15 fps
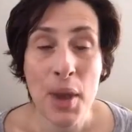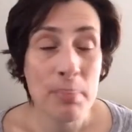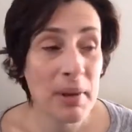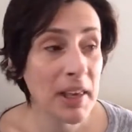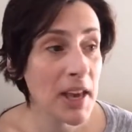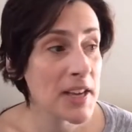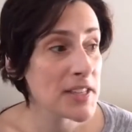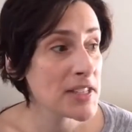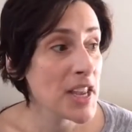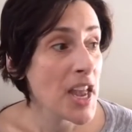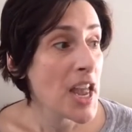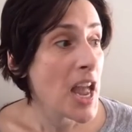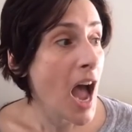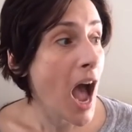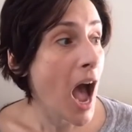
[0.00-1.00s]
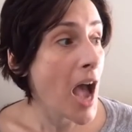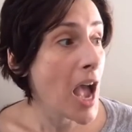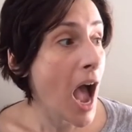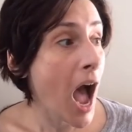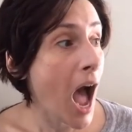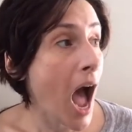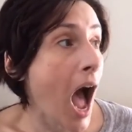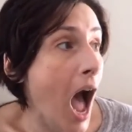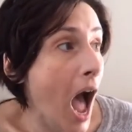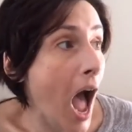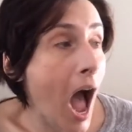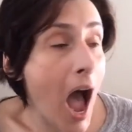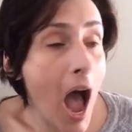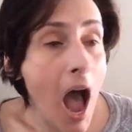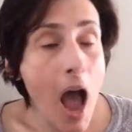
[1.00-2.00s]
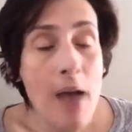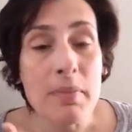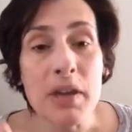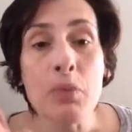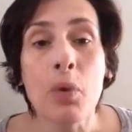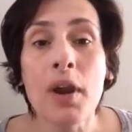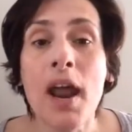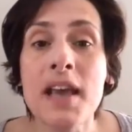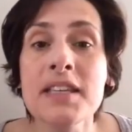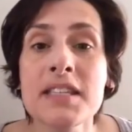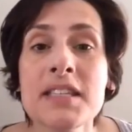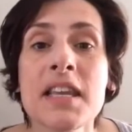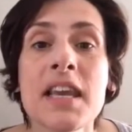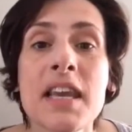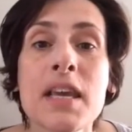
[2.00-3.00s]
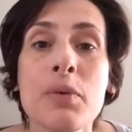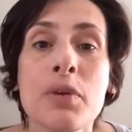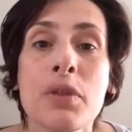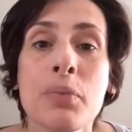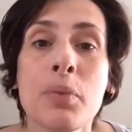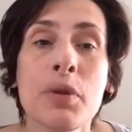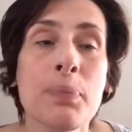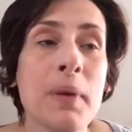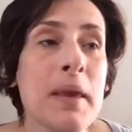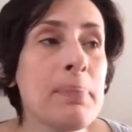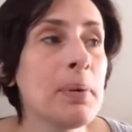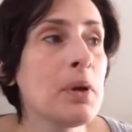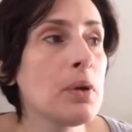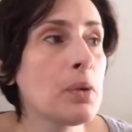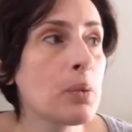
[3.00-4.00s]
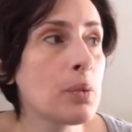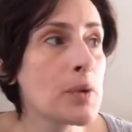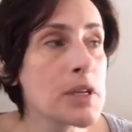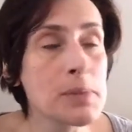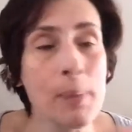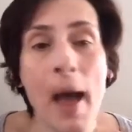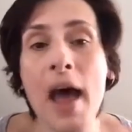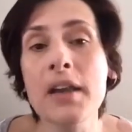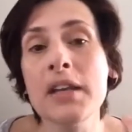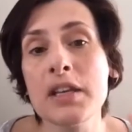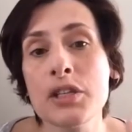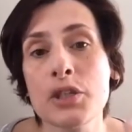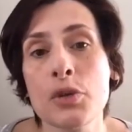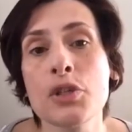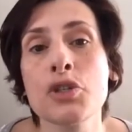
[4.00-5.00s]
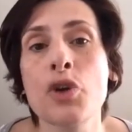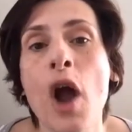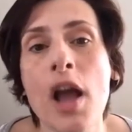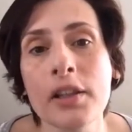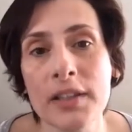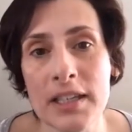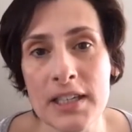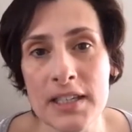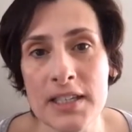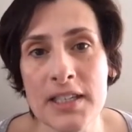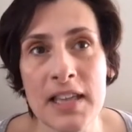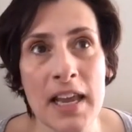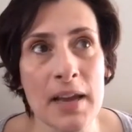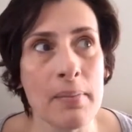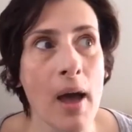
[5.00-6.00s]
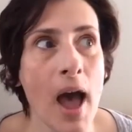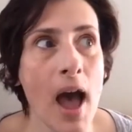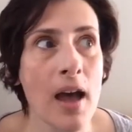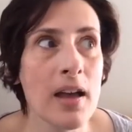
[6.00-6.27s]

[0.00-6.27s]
Because, I mean, what I see with people responding so strongly to Sam